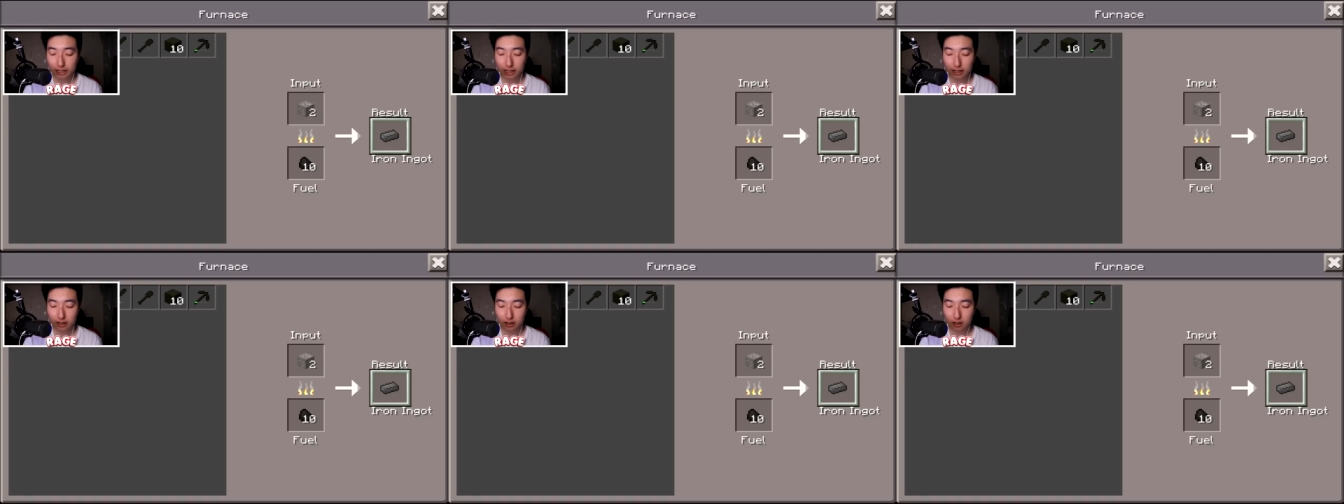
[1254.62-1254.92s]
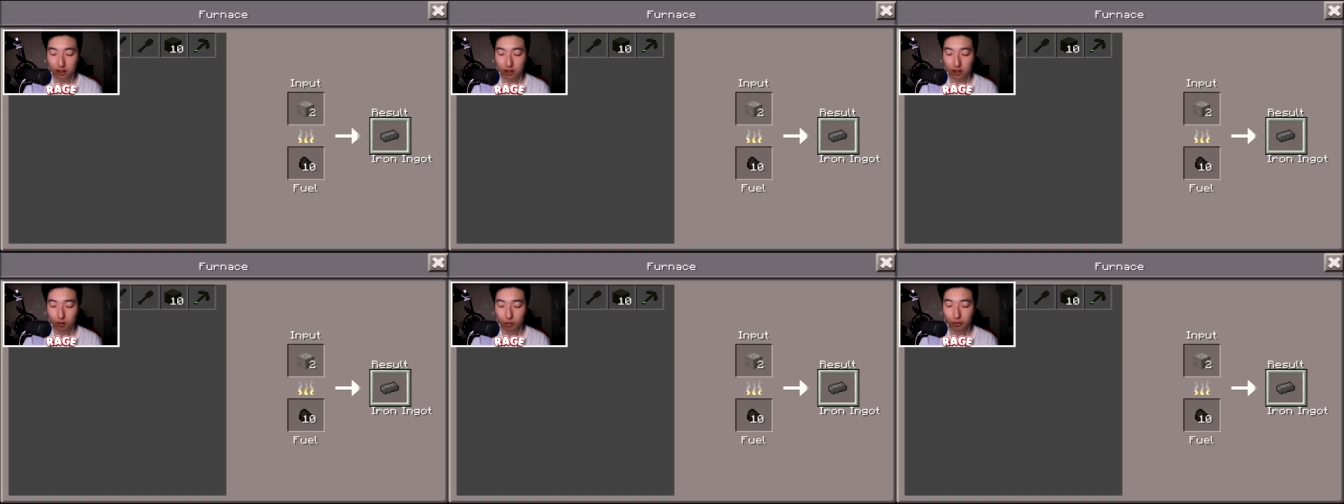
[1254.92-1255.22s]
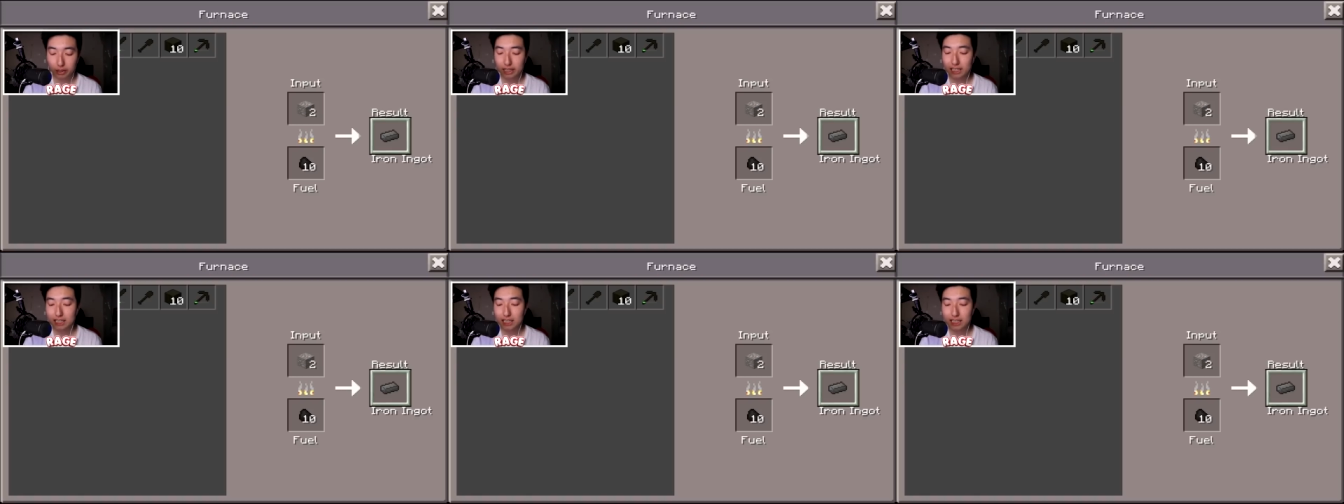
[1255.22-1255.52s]
I can.
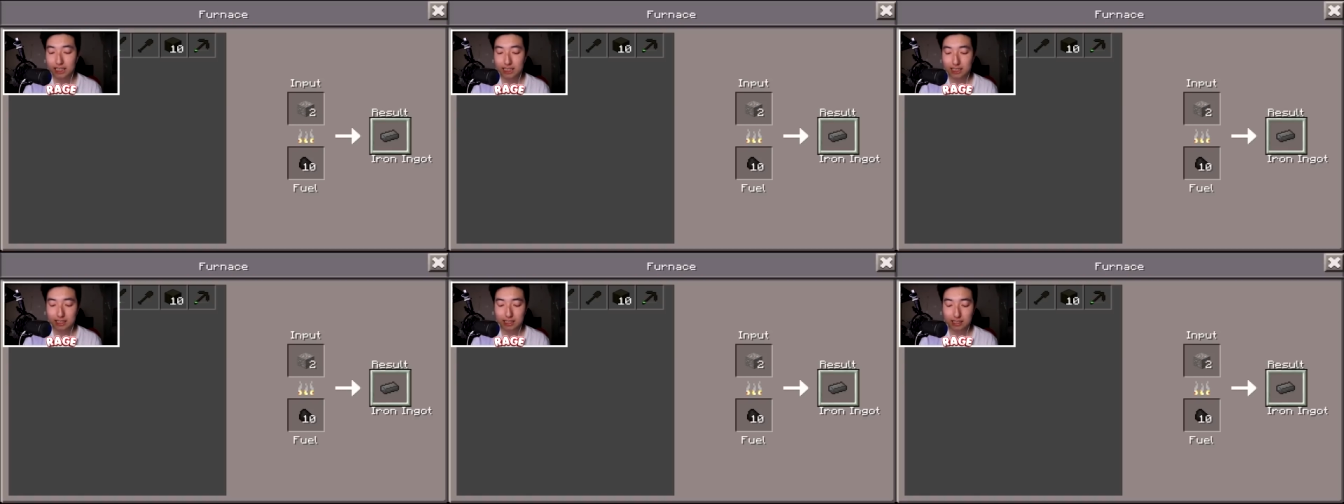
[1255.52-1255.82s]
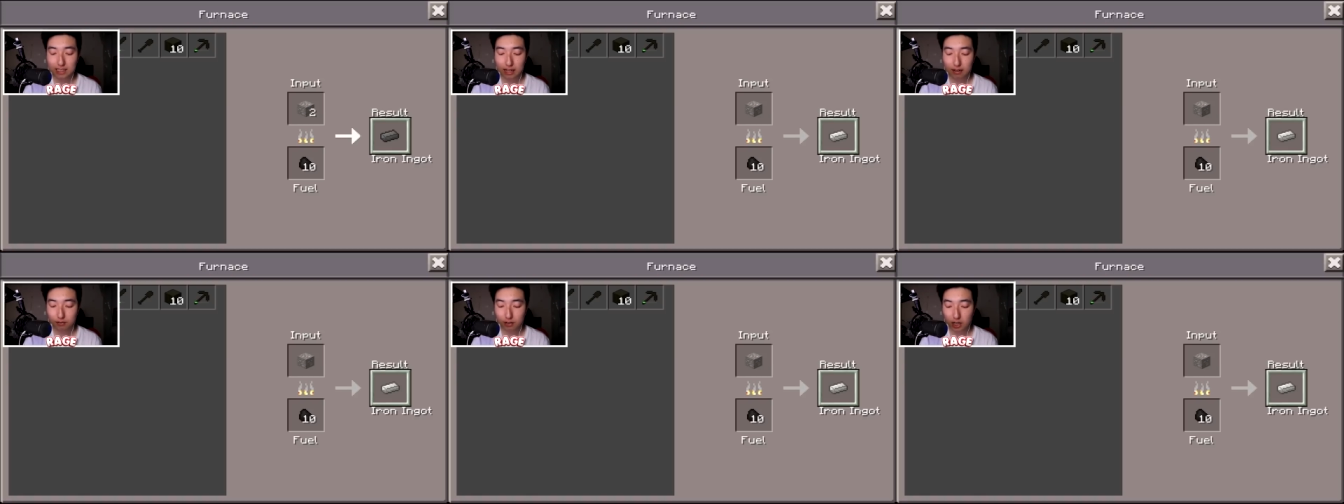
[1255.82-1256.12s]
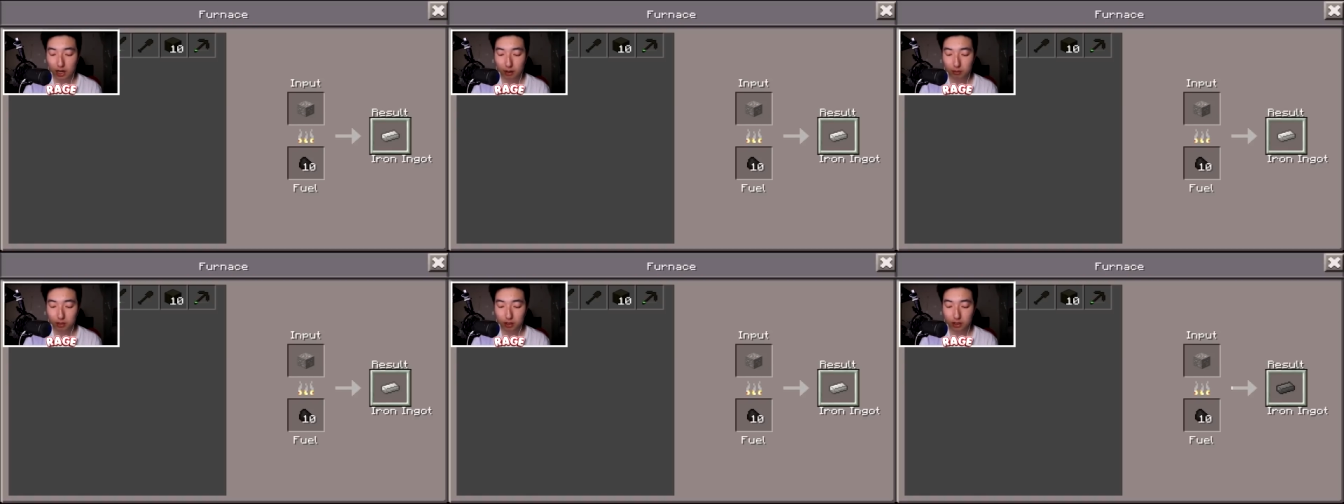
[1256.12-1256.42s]
We needed
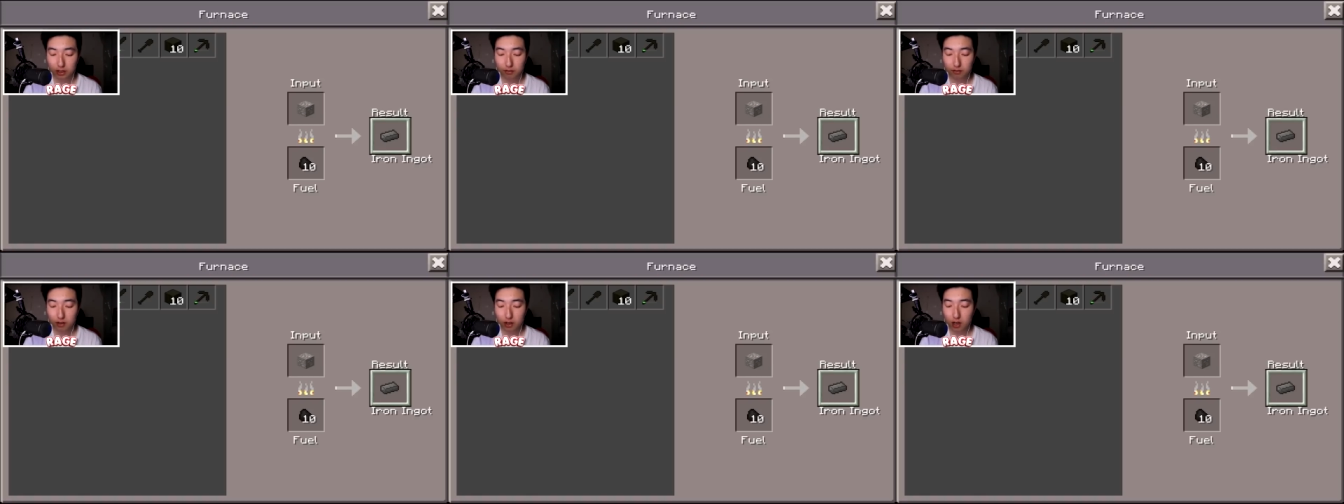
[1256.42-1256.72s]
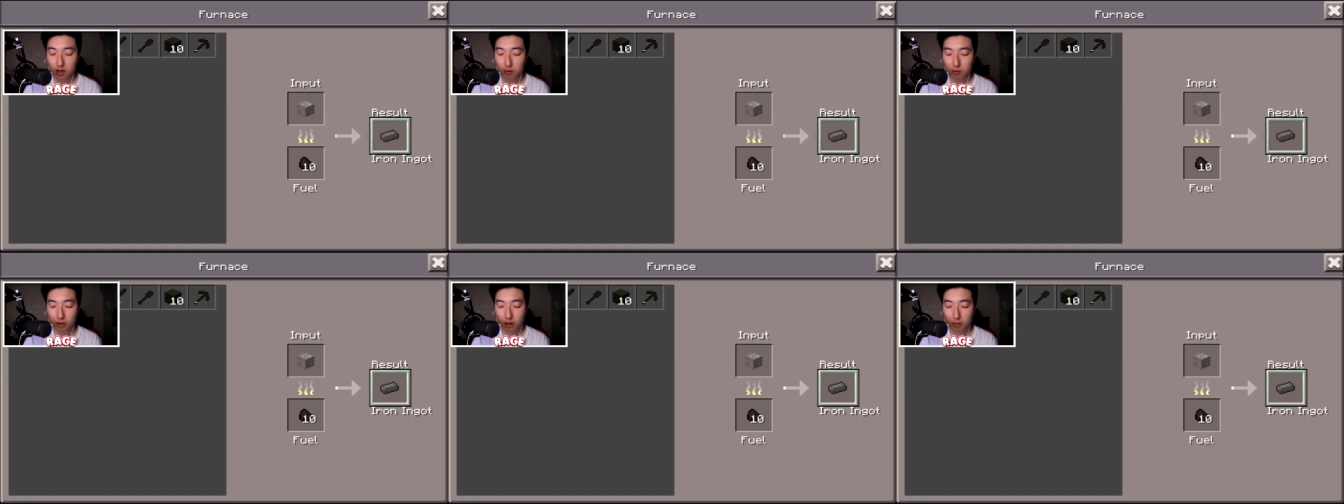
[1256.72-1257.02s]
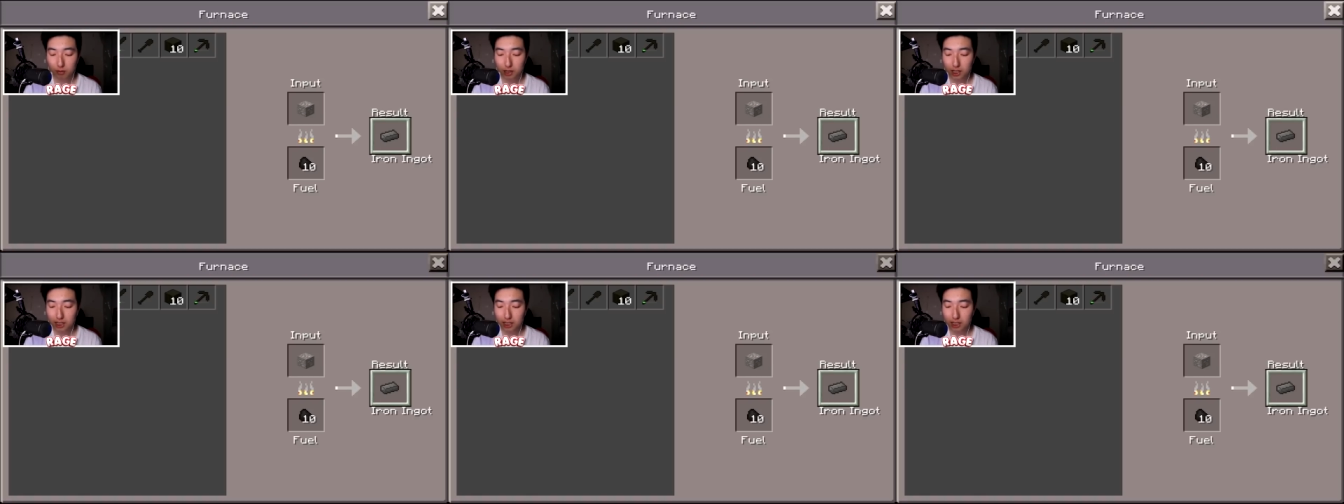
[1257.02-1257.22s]
seven, I believe, but I'm